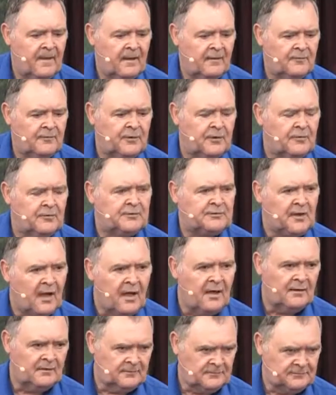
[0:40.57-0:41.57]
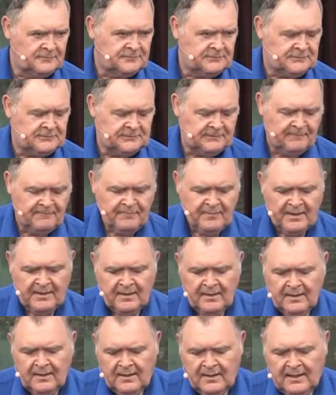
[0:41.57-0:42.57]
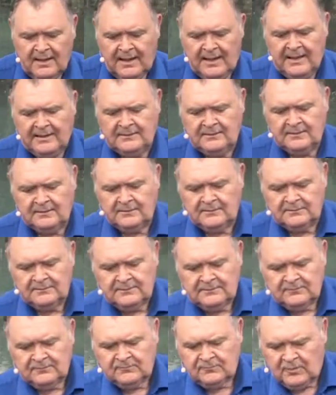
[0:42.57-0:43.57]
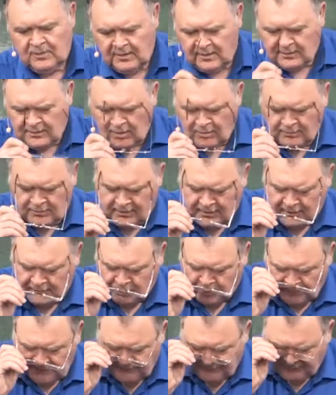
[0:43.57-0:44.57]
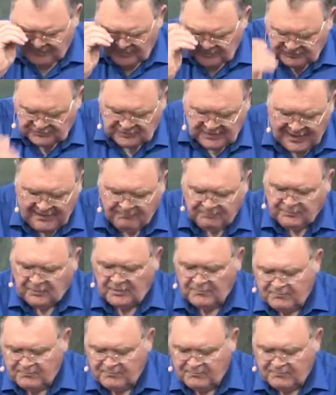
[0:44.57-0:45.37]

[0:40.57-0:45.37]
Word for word: two sons. And we're going to go to the 21st chapter of